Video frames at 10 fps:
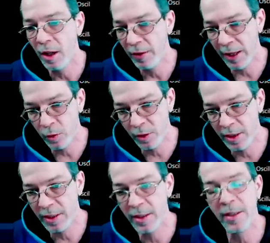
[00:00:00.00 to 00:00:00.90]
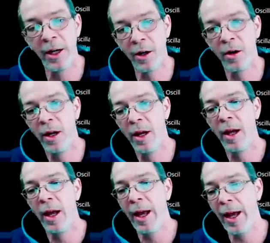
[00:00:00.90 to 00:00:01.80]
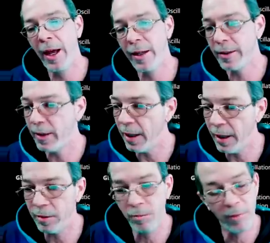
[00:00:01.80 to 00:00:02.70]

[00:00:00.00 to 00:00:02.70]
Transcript: That's what this is here and it,